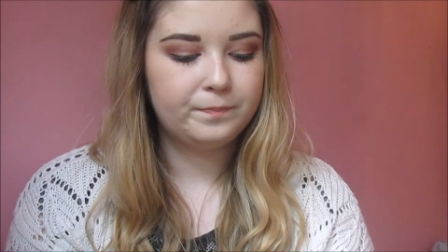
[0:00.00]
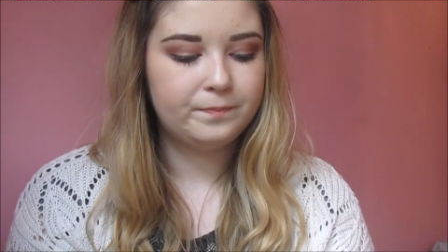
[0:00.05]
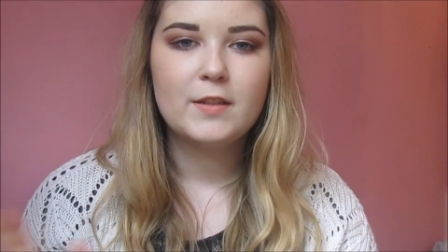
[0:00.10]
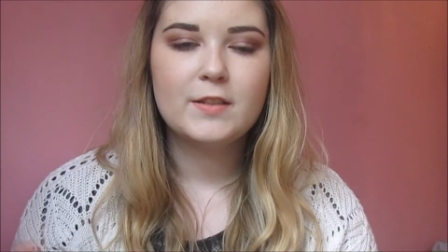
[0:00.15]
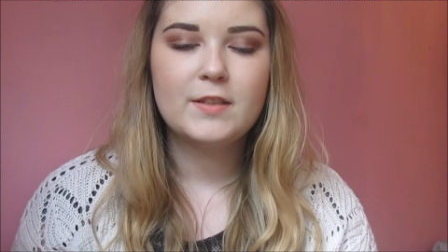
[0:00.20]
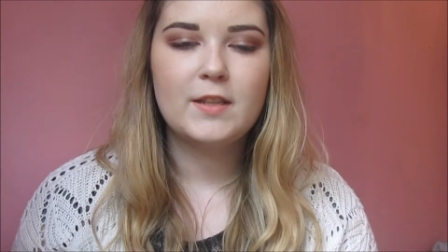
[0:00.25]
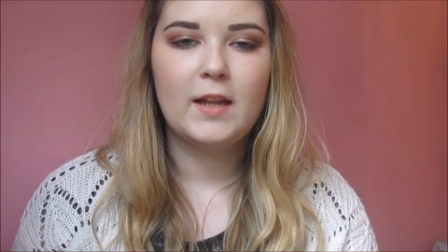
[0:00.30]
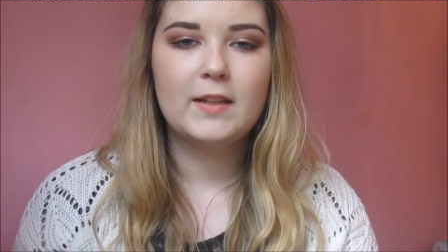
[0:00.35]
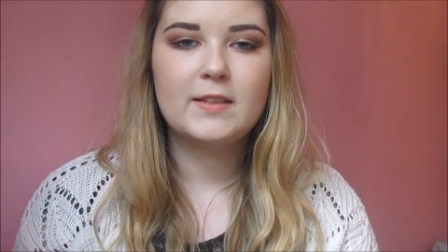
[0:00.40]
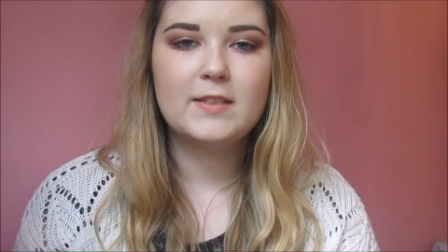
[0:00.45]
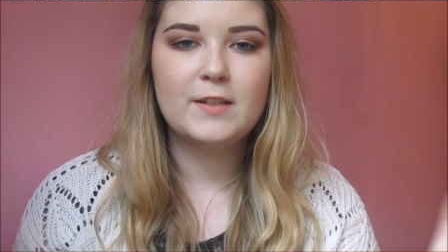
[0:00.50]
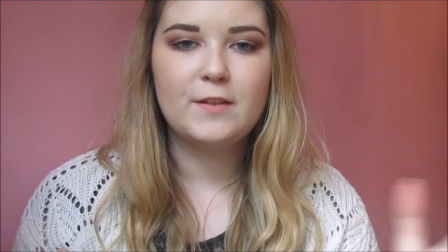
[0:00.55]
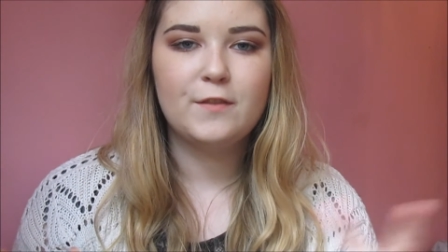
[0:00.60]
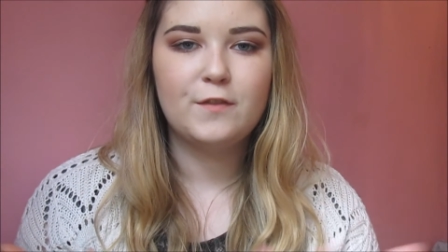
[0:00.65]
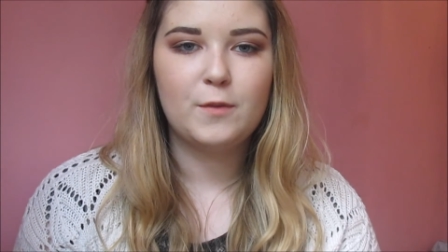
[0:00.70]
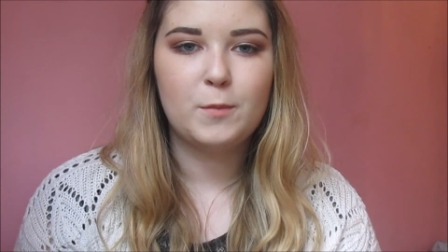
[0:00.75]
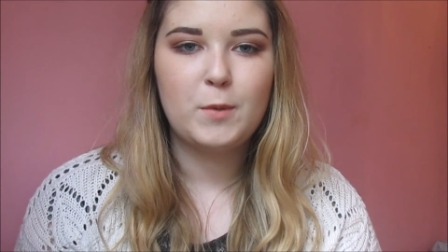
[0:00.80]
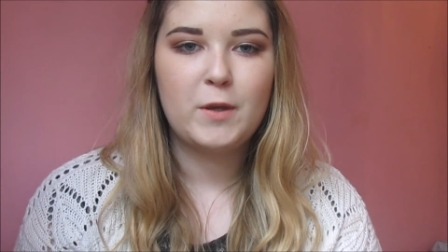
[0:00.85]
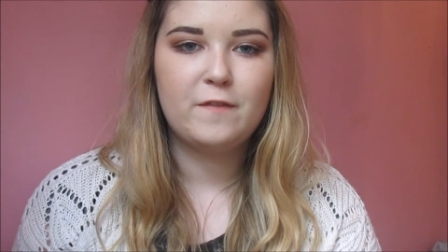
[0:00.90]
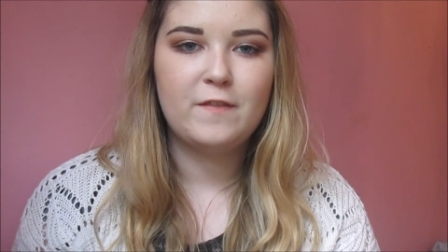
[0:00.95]
So that's it
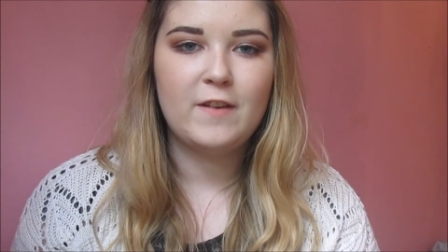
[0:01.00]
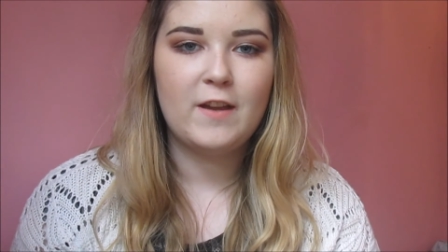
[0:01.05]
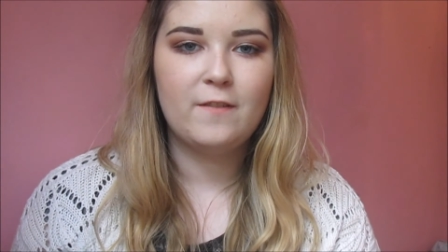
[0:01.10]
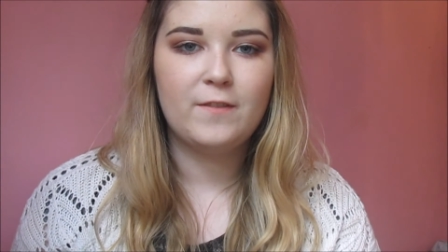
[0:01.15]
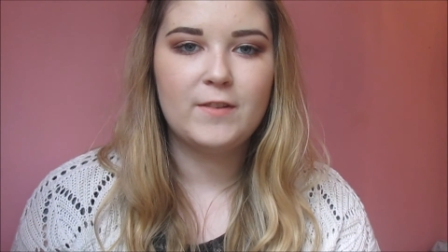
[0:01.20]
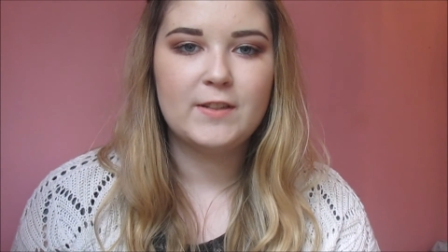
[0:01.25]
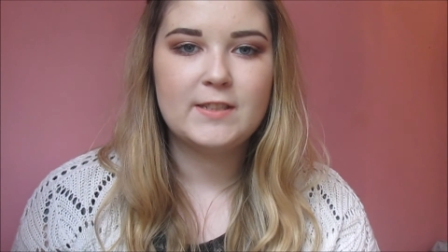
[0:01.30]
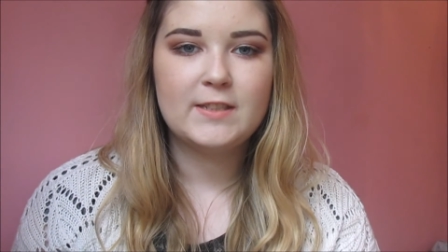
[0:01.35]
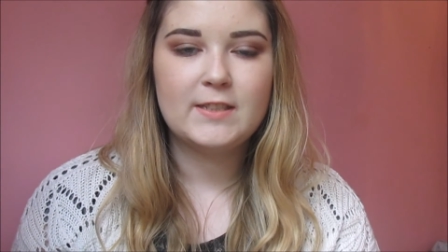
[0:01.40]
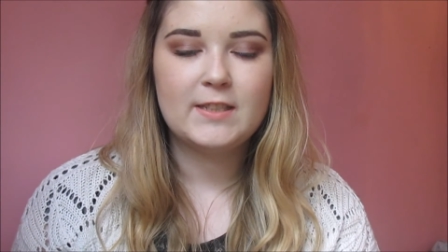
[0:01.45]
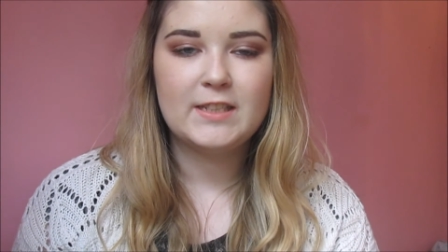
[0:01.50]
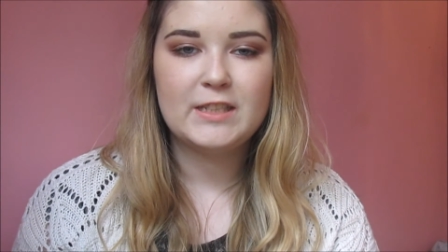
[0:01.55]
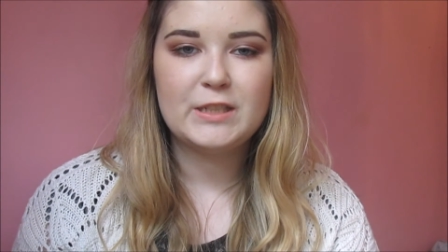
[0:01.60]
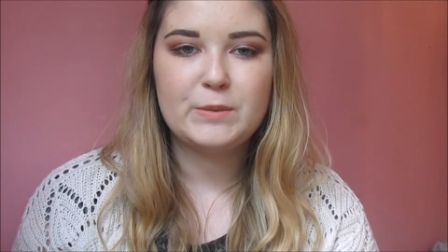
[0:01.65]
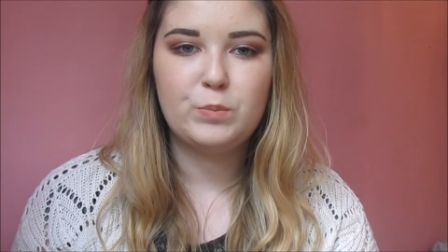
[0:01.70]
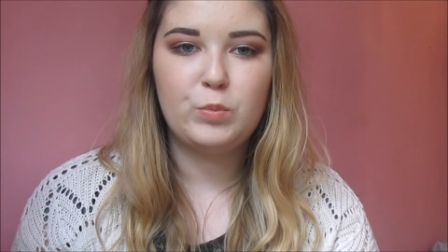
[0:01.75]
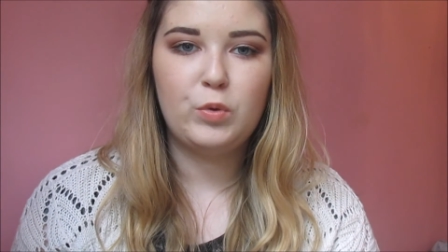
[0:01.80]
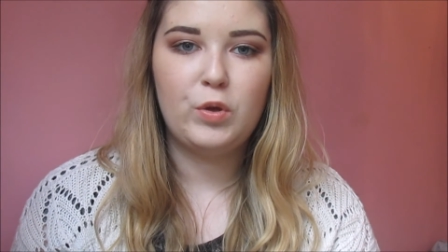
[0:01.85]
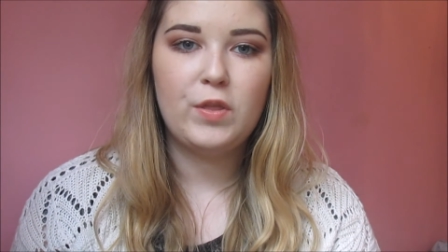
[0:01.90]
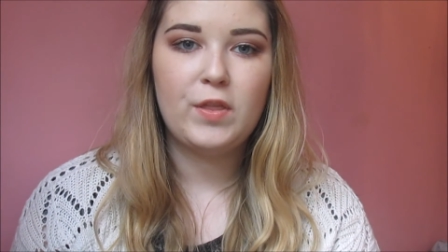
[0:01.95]
for my favourites this
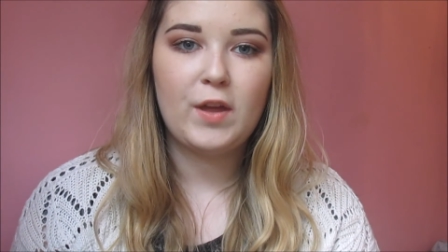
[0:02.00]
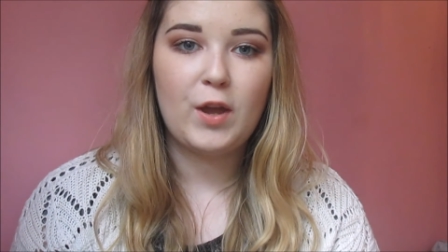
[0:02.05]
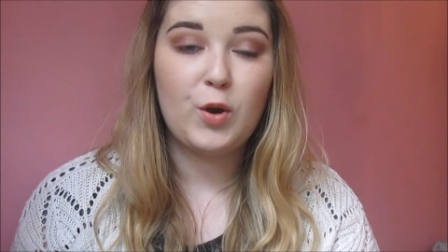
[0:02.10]
month.